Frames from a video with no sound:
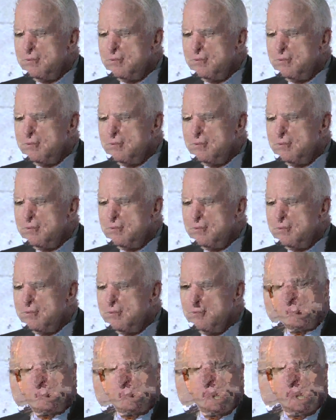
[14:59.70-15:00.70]
They can't
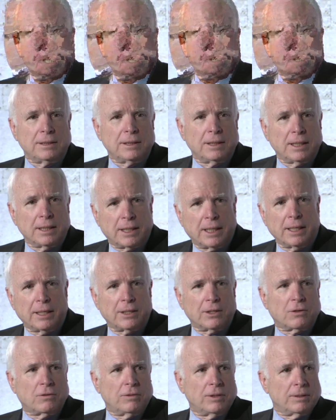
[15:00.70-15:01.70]
train, they can't
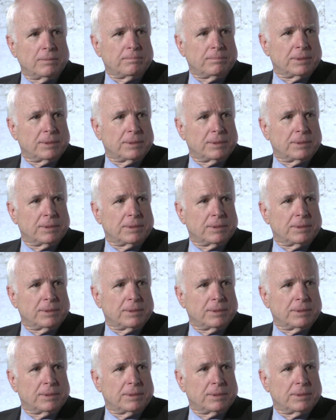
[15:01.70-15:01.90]
equip.